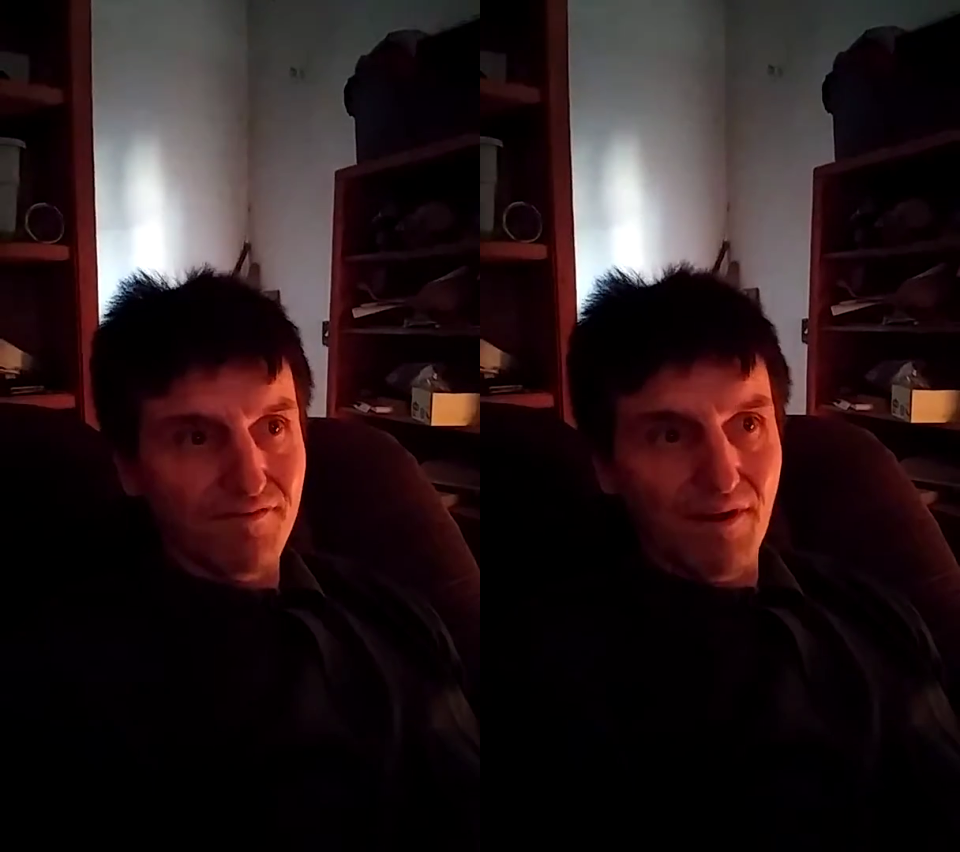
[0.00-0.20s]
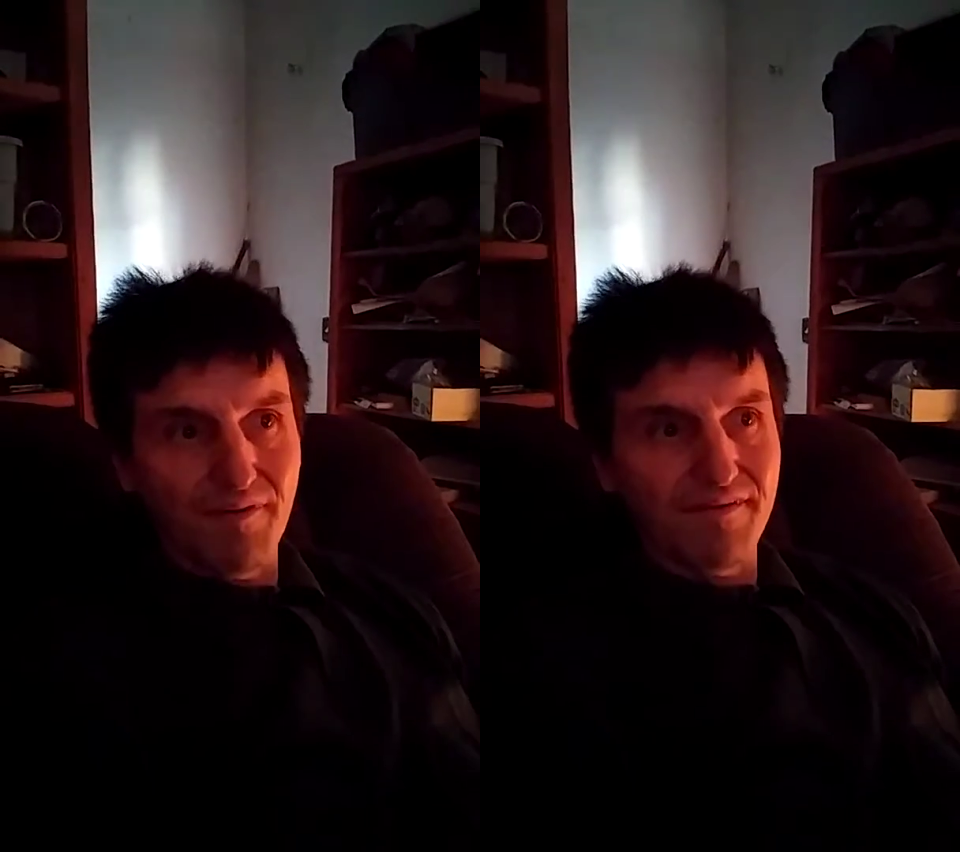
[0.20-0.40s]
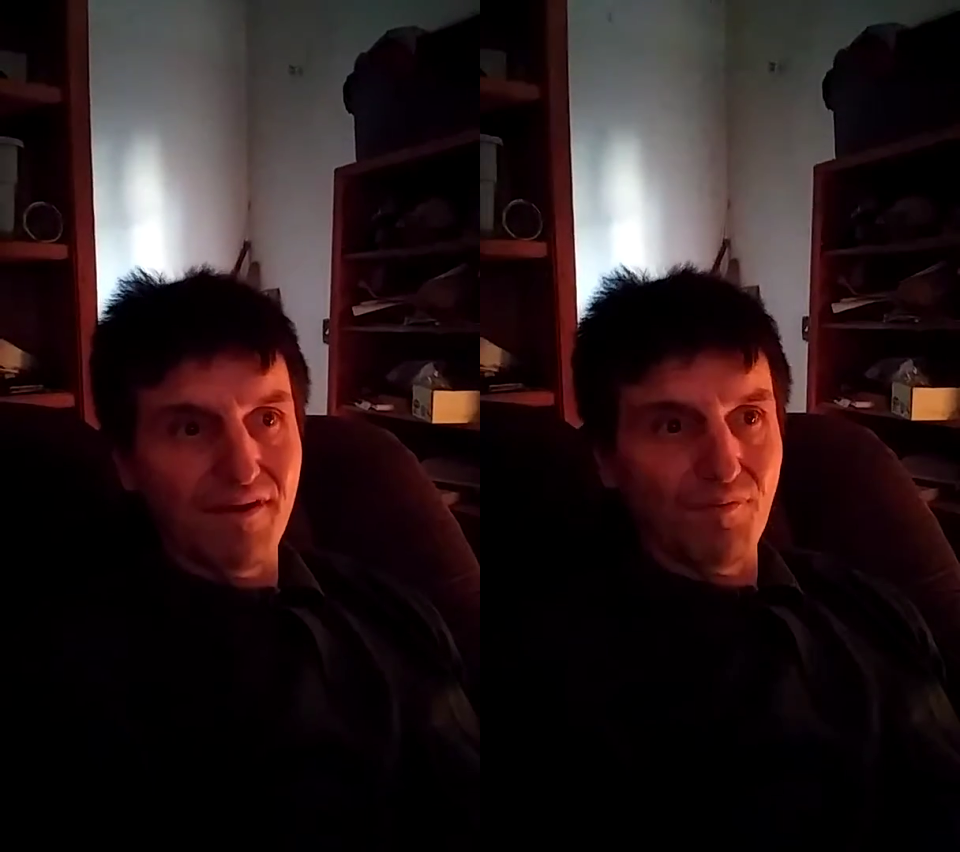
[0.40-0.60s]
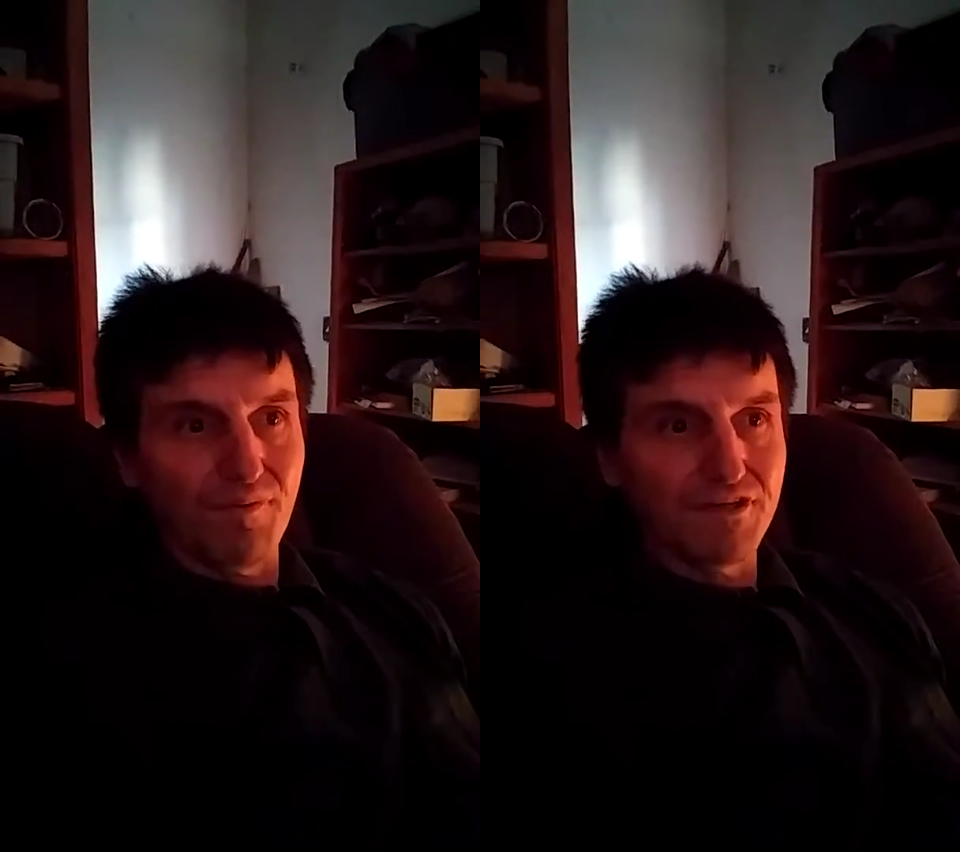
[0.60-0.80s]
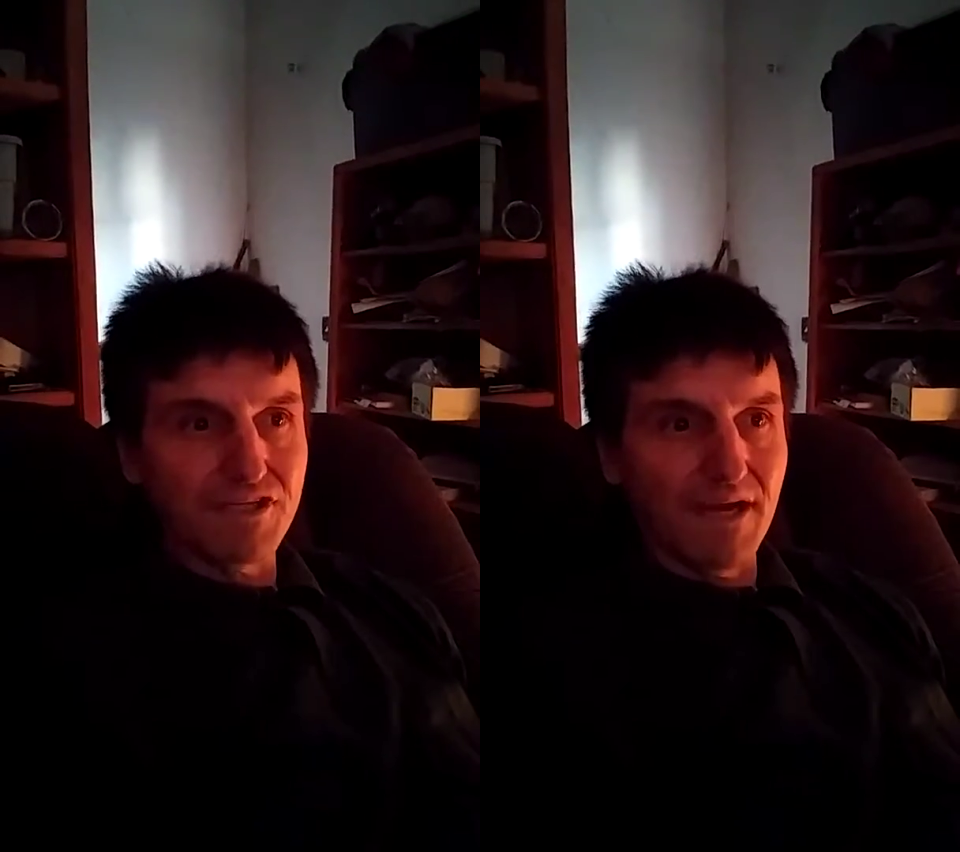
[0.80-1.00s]
We always had a
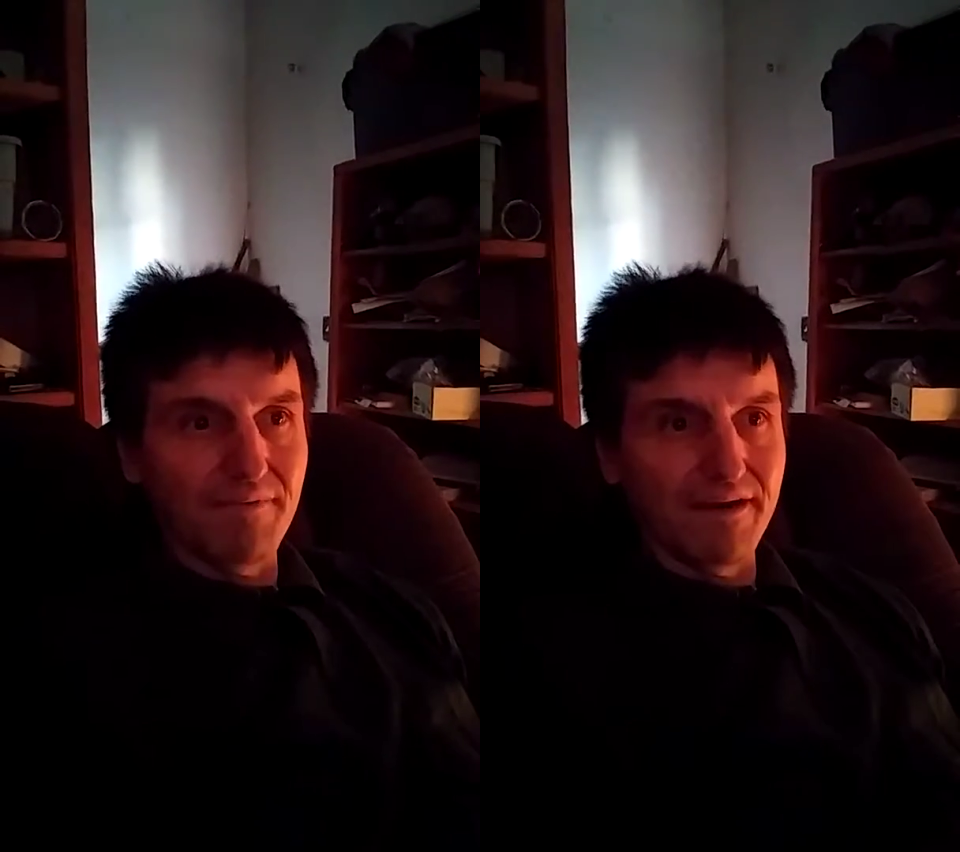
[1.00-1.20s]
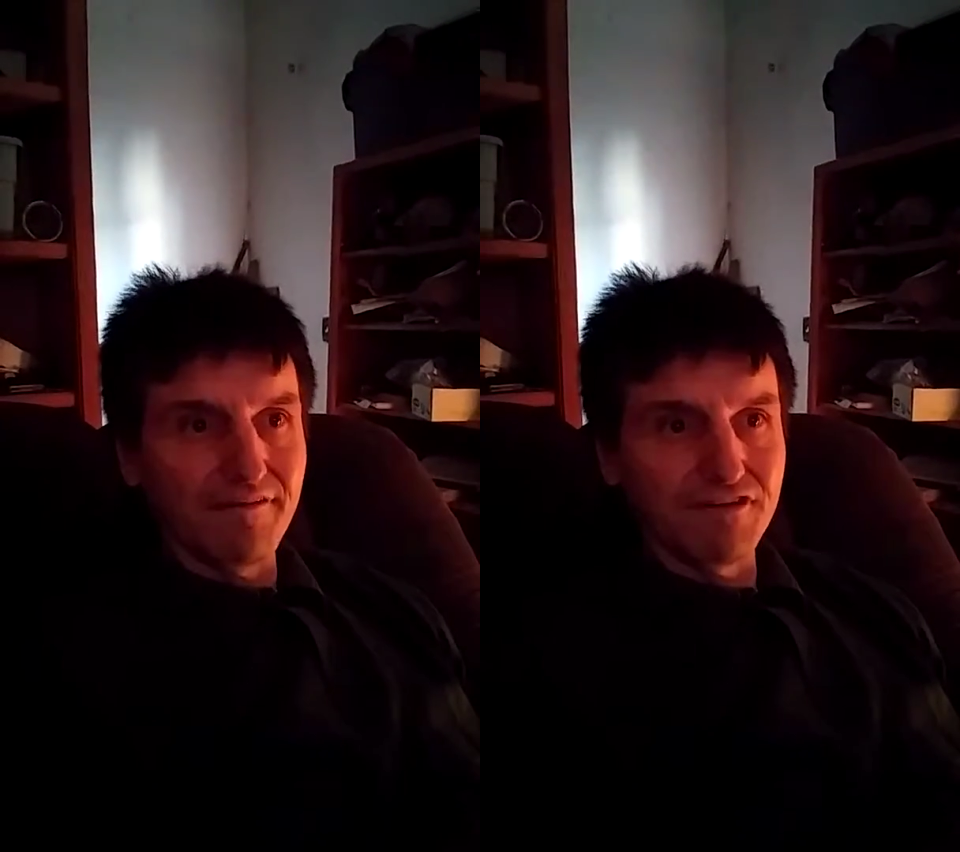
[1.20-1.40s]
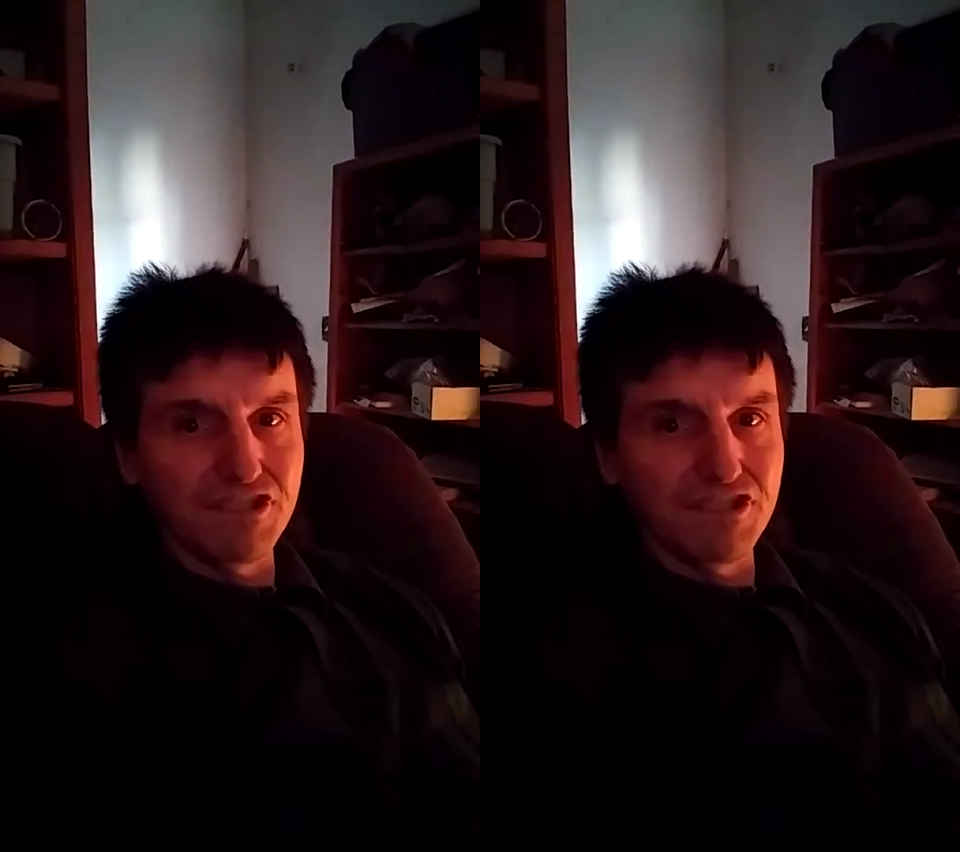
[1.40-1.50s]
workshop on every